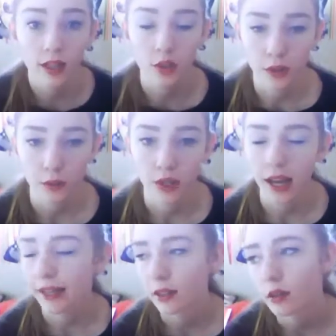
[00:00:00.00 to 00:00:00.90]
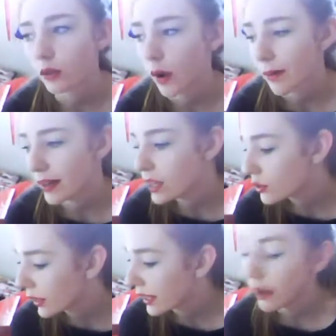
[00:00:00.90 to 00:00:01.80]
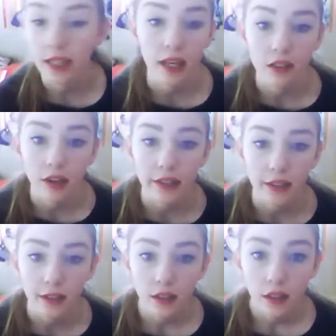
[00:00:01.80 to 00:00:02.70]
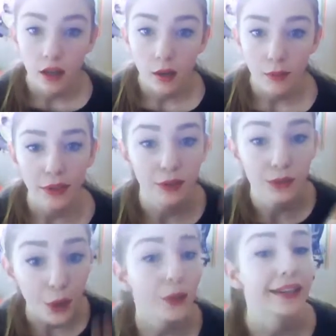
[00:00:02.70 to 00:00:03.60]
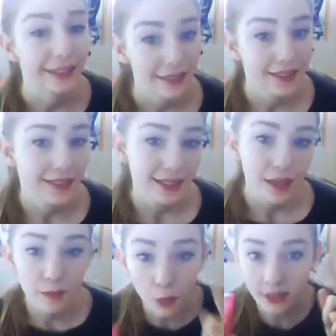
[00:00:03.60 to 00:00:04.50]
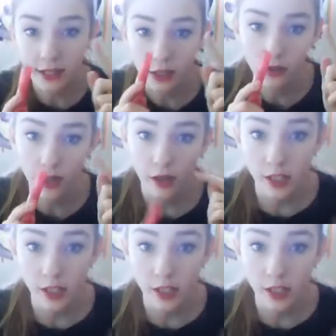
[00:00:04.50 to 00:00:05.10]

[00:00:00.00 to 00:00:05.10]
It's really moist. I don't know where mine is right now. I can't find it. But you know what it is. It's like pointy like a crayon.